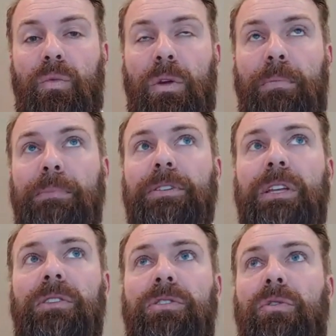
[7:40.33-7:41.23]
When people
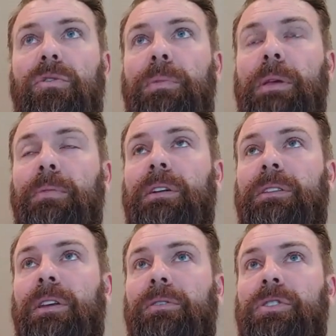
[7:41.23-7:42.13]
say there's no good people
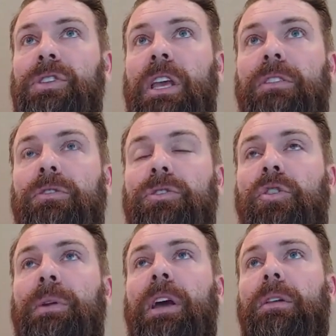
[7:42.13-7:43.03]
out there, they're saying there's
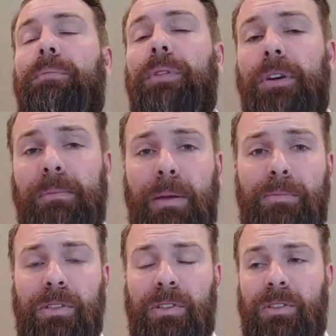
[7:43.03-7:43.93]
nobody I can plug into my
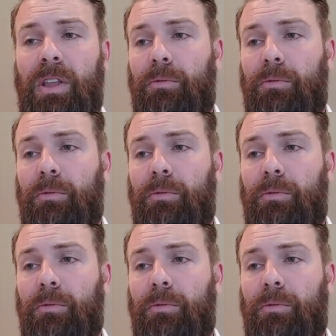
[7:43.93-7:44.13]
business